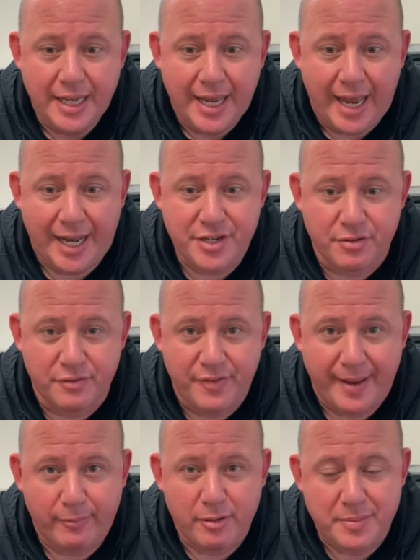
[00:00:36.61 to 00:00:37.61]
as your
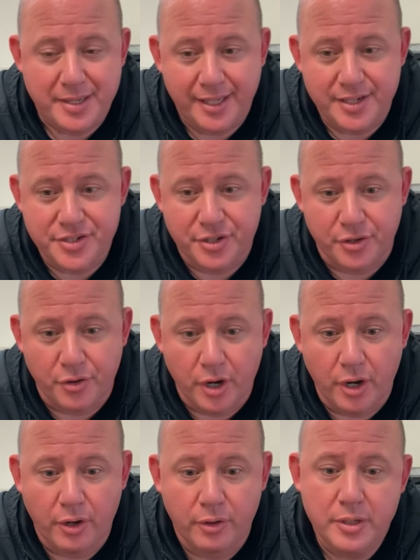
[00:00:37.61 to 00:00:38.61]
family begins to
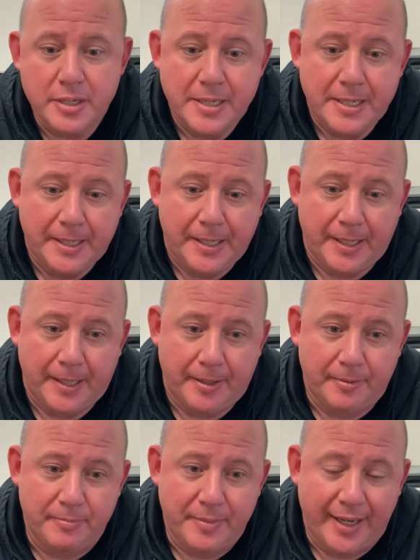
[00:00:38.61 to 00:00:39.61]
grow
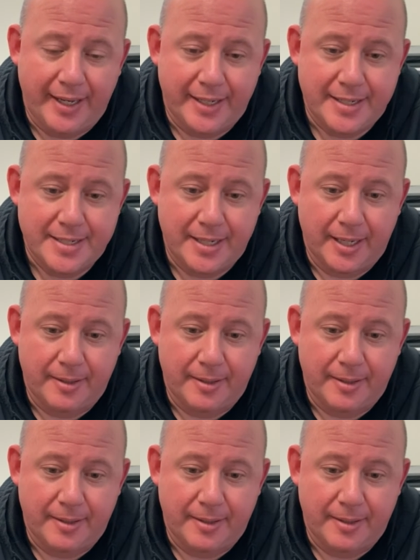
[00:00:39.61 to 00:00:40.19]
and